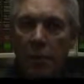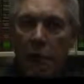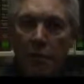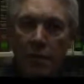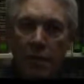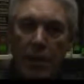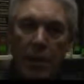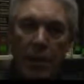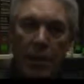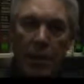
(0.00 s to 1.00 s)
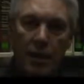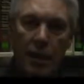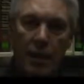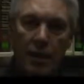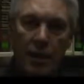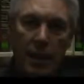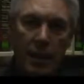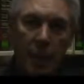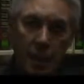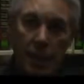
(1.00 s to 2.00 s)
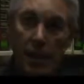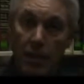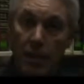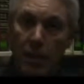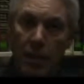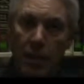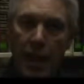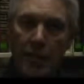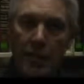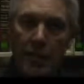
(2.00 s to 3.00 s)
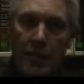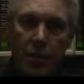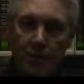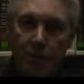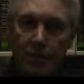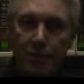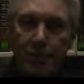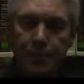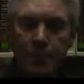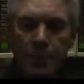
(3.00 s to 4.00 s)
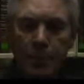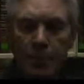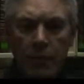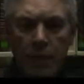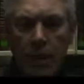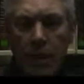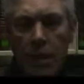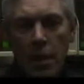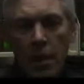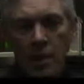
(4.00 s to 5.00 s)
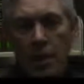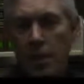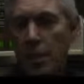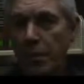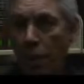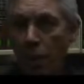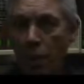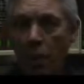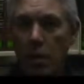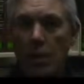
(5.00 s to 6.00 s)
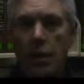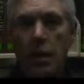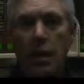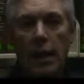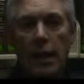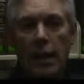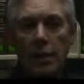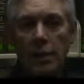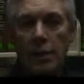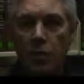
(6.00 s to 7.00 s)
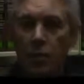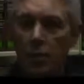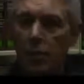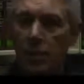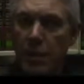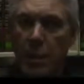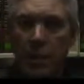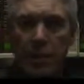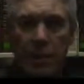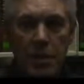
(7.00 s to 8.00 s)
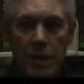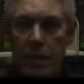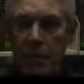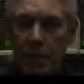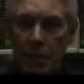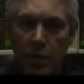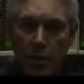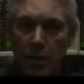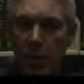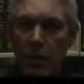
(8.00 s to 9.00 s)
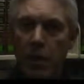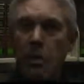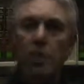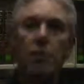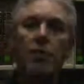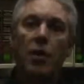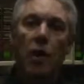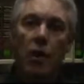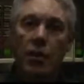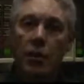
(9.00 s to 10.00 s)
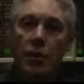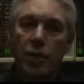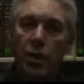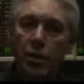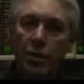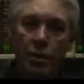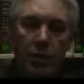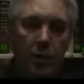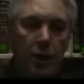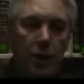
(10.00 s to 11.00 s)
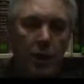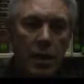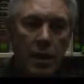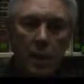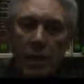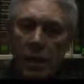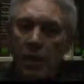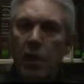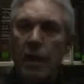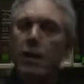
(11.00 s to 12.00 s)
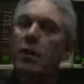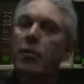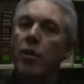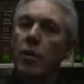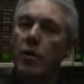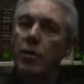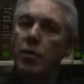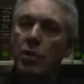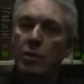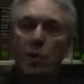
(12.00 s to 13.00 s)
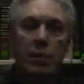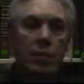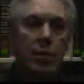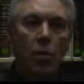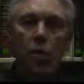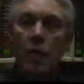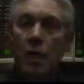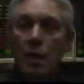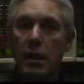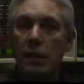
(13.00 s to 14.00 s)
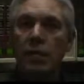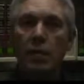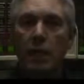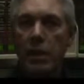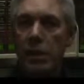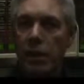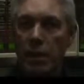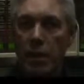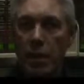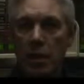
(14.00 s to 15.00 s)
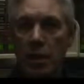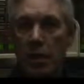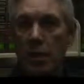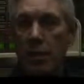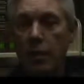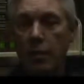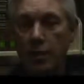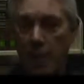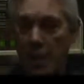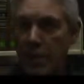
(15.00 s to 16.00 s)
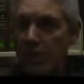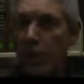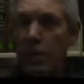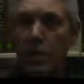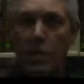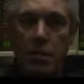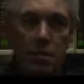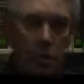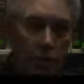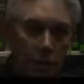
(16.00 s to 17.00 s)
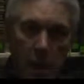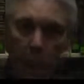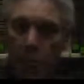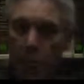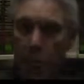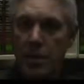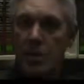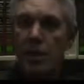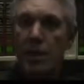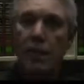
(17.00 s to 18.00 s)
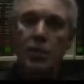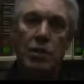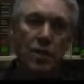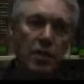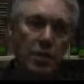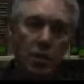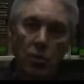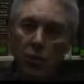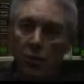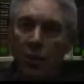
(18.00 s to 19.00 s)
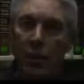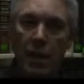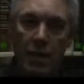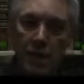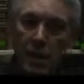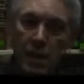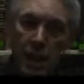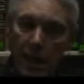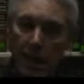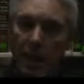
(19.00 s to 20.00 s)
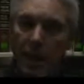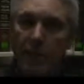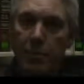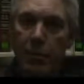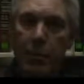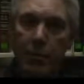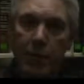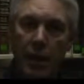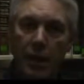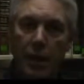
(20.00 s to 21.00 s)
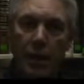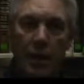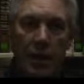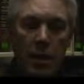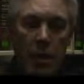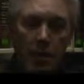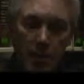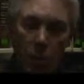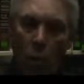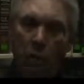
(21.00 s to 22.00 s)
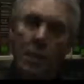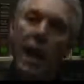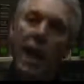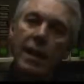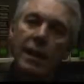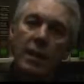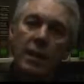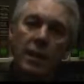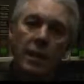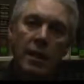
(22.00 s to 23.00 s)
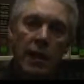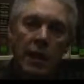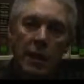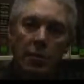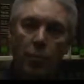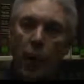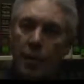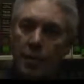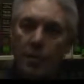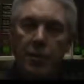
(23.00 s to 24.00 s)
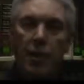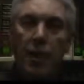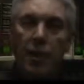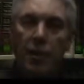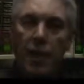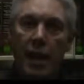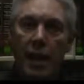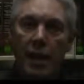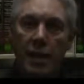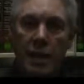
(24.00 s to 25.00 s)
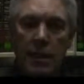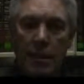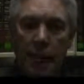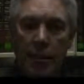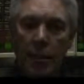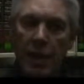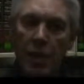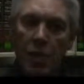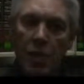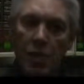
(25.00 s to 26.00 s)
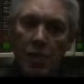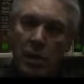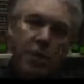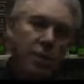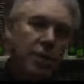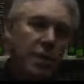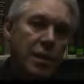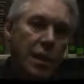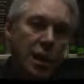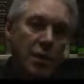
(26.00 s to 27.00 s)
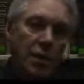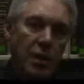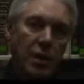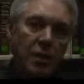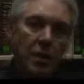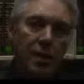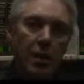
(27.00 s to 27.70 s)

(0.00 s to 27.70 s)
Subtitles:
of topics within that within that theme. So as before, the 2 weeks will be set up just like you've experienced so far. You'll go through a period of where you should be absorbing information from the textbooks, my presentations, YouTube videos, things like that that I put out there. Absorb that. Browse through all of that, and then your initial discussion